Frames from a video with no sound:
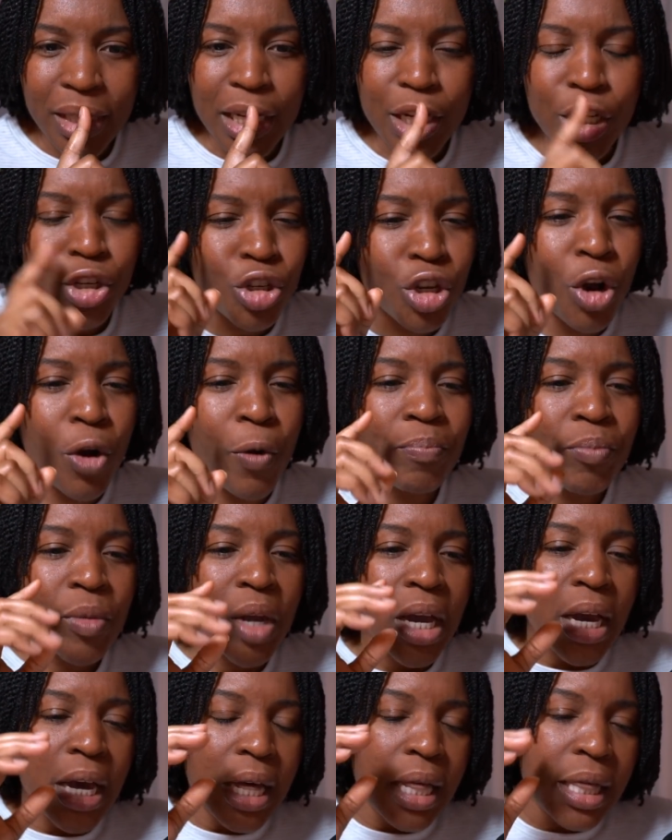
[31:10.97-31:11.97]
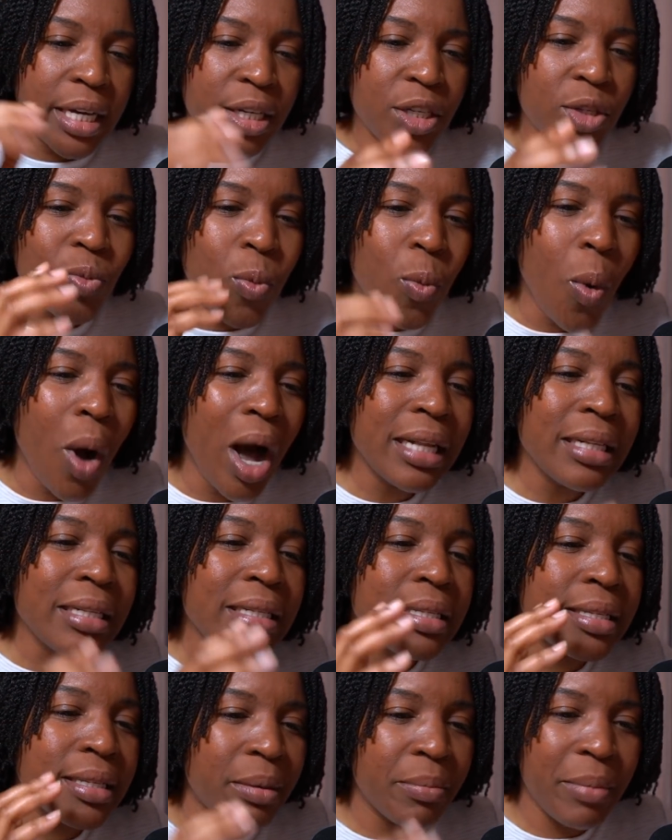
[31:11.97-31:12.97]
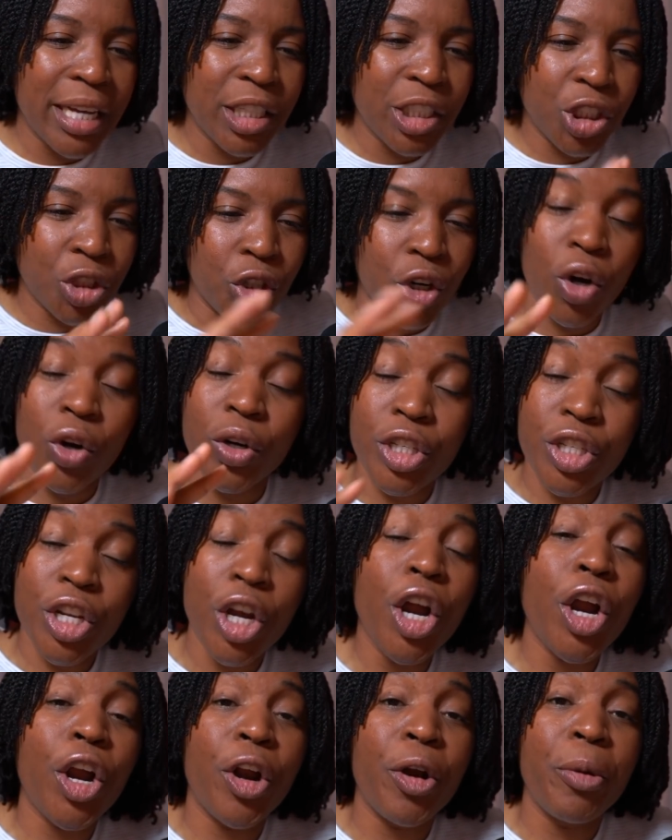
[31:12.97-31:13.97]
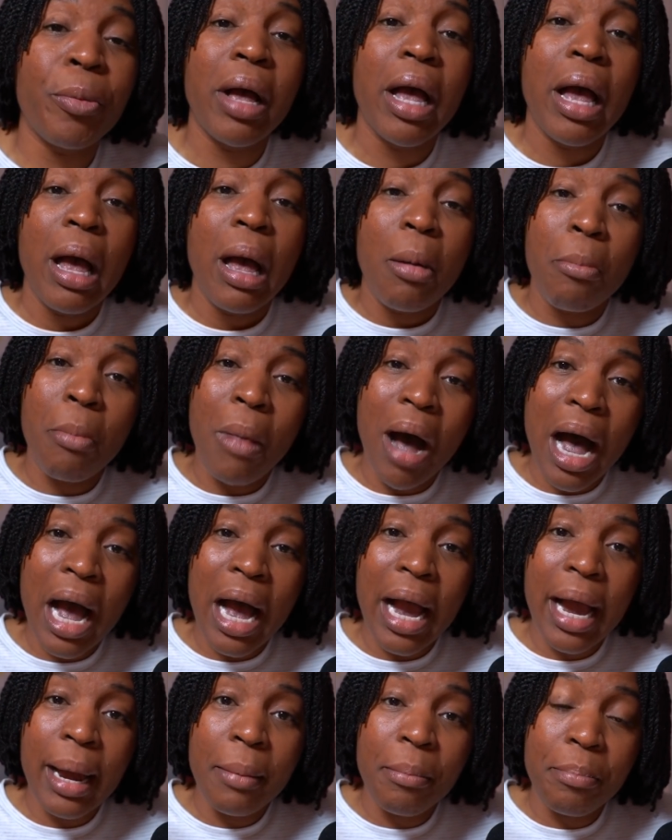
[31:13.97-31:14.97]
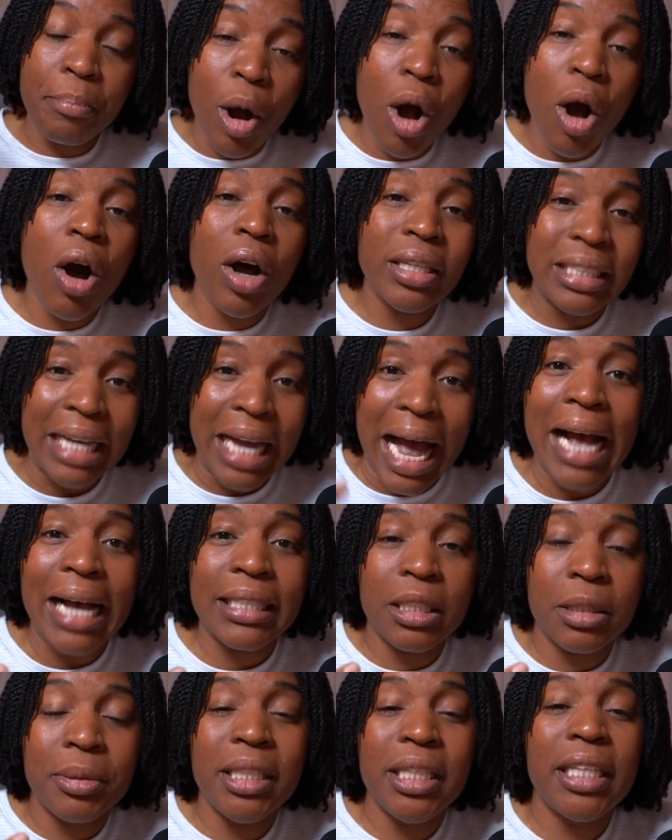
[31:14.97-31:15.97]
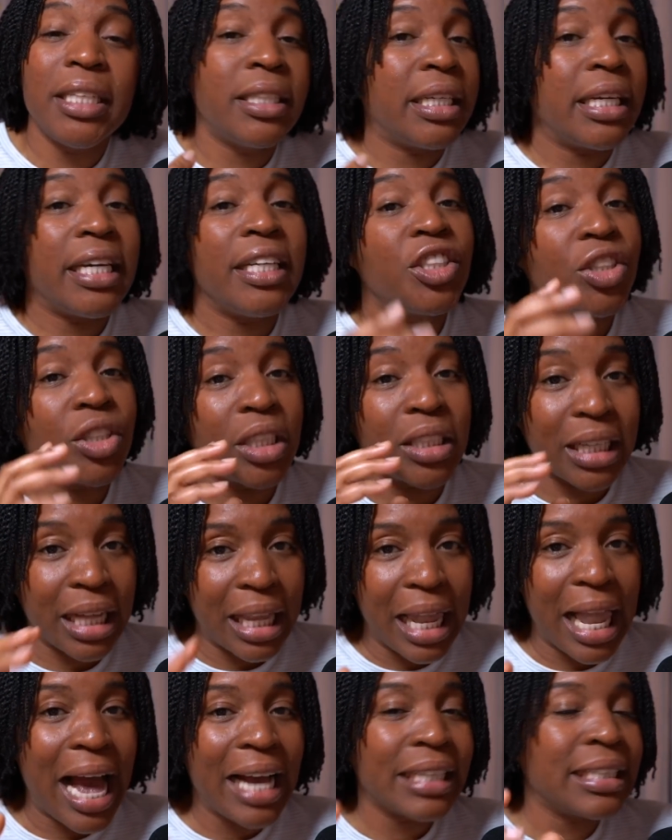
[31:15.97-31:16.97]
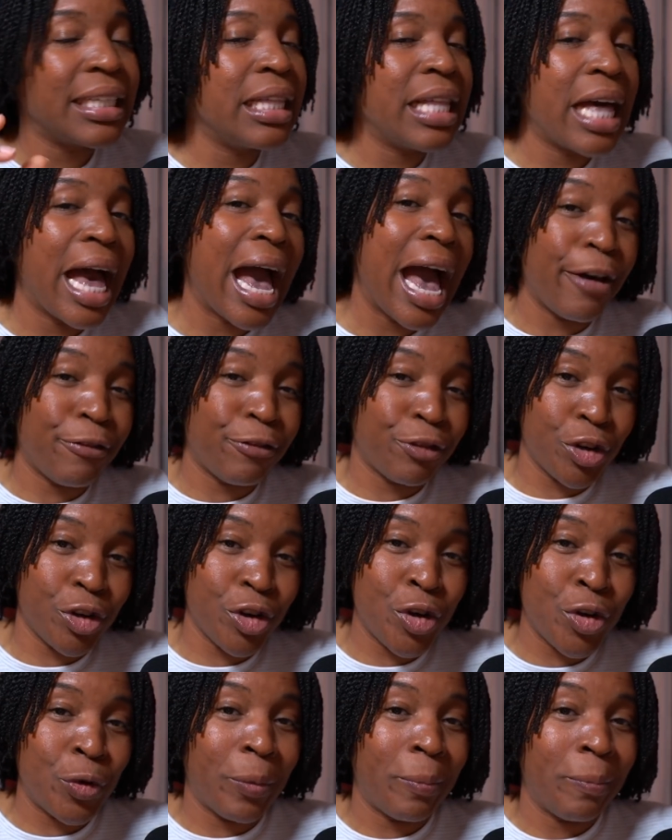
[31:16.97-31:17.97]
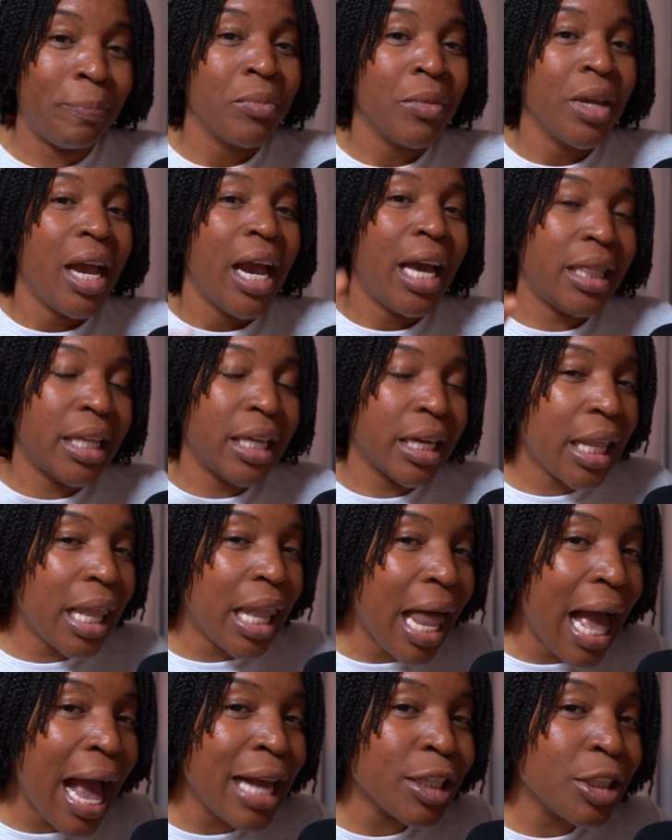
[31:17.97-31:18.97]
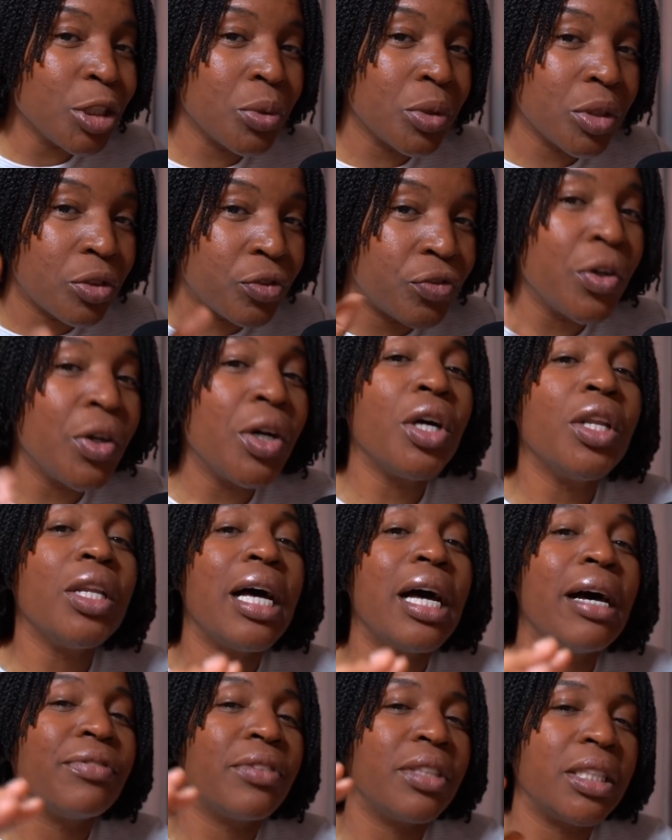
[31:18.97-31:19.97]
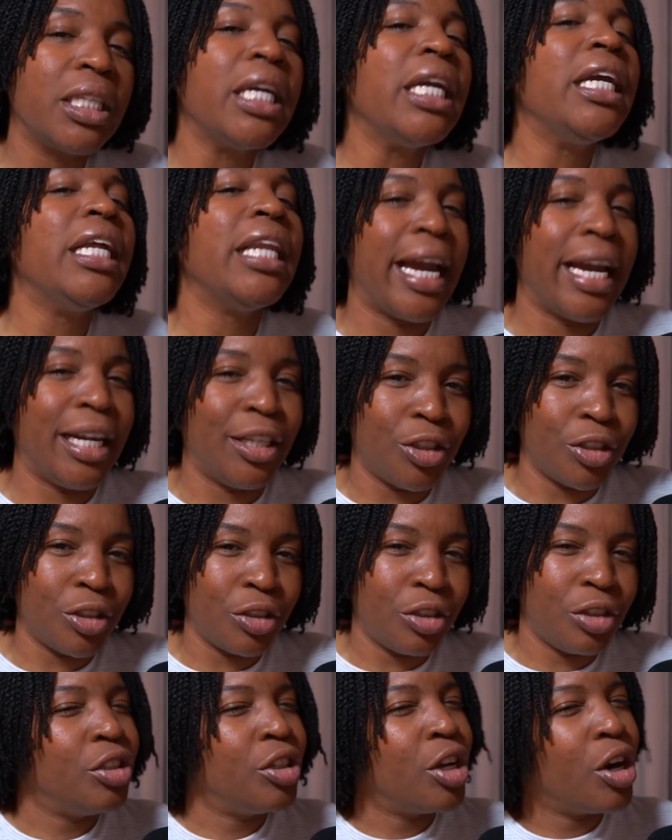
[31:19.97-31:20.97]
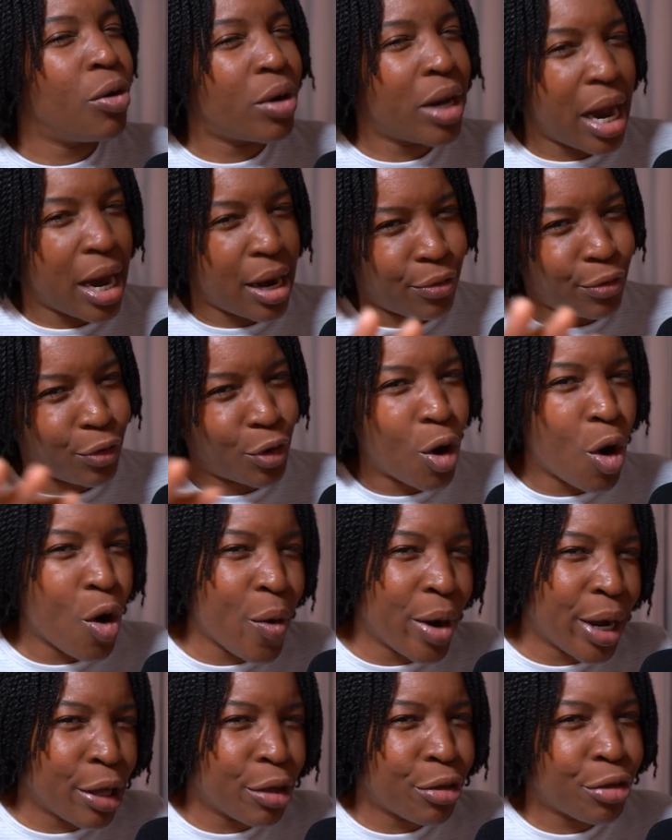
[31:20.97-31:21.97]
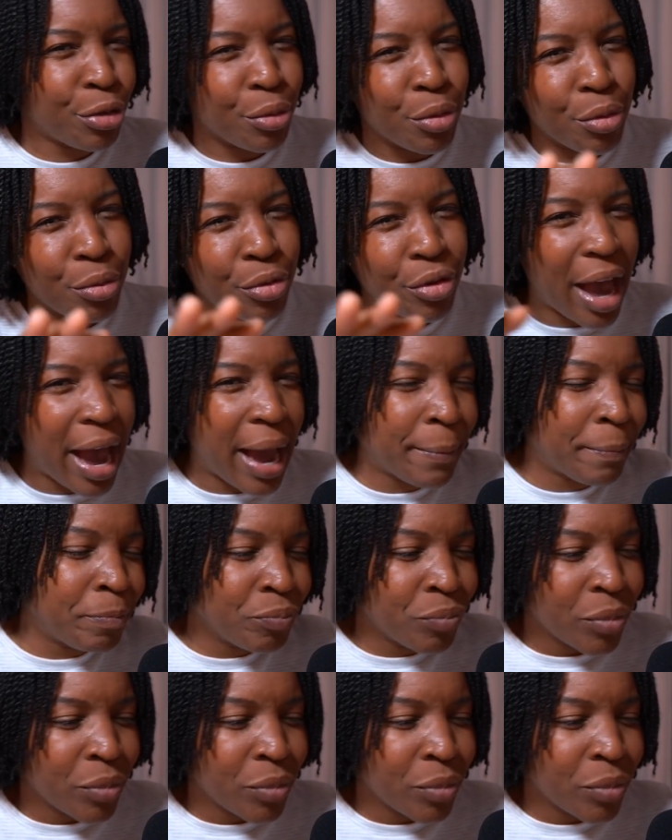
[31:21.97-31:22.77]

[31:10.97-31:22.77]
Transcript: So this one semester or term, my boss asked me to teach this class in the afternoon. And the class was full of teenagers, you know, kind of going through that